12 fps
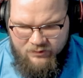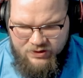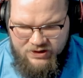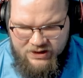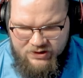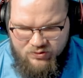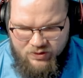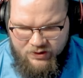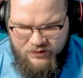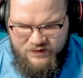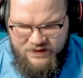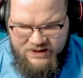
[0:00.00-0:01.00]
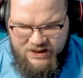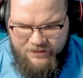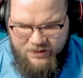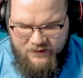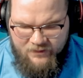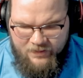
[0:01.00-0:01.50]
which then triggers the
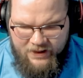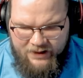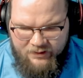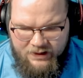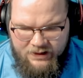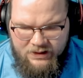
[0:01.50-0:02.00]
summon of a pirate.